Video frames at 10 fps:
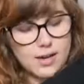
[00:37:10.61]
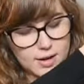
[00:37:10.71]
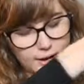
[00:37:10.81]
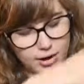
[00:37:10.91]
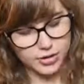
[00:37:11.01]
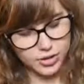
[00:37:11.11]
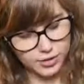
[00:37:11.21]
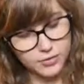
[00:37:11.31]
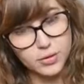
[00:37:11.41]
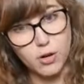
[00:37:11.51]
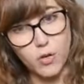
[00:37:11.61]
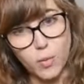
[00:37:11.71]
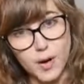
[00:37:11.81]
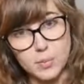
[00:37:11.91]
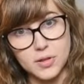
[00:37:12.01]
and I got to shift all the
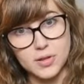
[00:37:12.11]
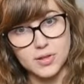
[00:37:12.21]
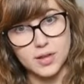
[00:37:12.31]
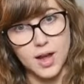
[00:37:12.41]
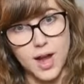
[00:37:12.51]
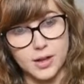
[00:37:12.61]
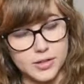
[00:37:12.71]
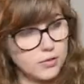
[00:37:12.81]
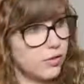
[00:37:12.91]
way up to the octave,